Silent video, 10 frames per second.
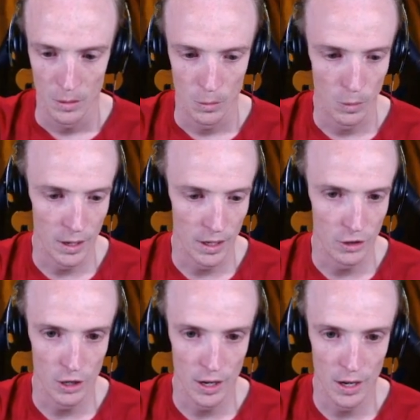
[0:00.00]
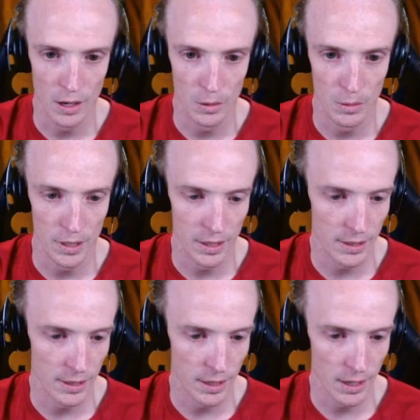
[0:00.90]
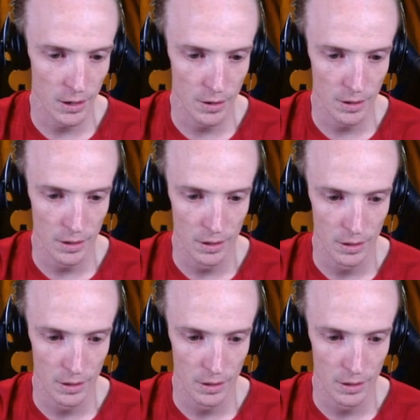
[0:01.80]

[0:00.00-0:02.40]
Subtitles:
We shall DCE on.